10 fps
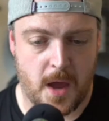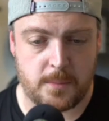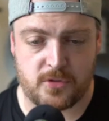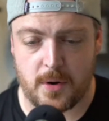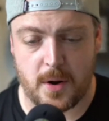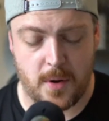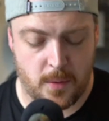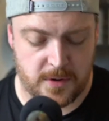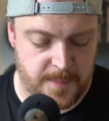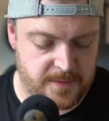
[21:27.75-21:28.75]
sure I
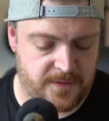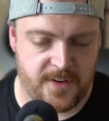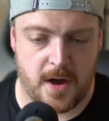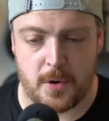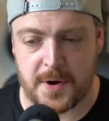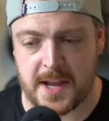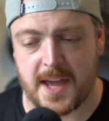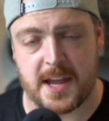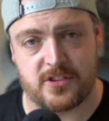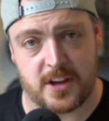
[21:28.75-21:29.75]
would have been far more
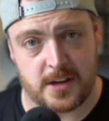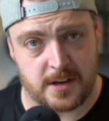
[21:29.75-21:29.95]
engaging and